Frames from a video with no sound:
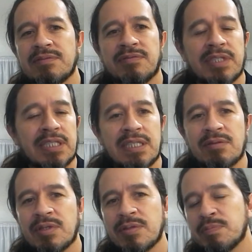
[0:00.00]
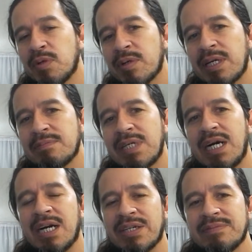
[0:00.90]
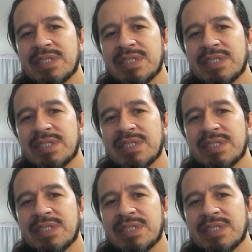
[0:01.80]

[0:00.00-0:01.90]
free download program, R.